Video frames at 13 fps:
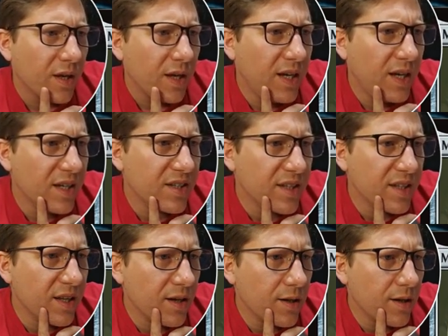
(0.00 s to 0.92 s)
He has
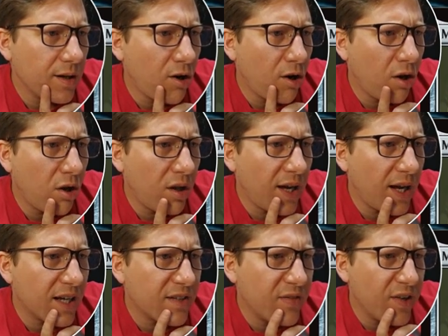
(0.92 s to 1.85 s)
all
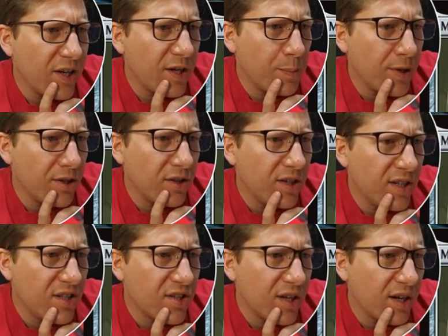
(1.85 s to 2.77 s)
activated
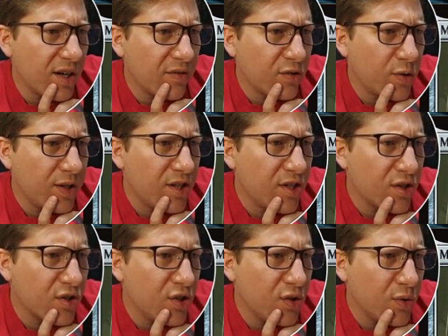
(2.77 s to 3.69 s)
abilities of
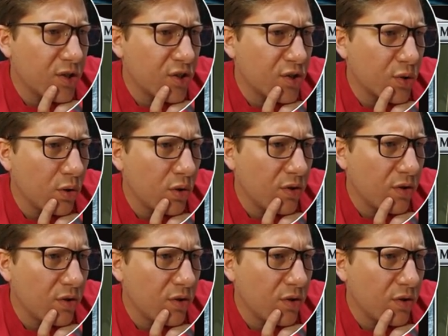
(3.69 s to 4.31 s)
creatures you control